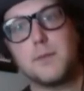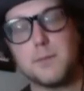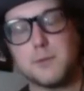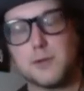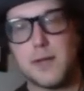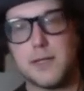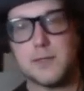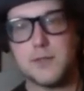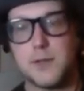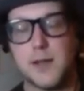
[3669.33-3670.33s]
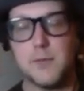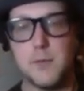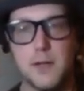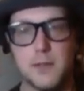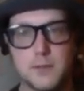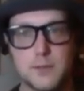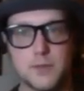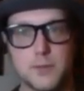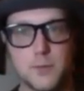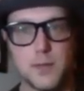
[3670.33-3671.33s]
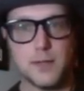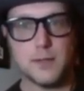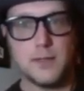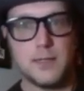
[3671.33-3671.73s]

people trying to strive well, to do well.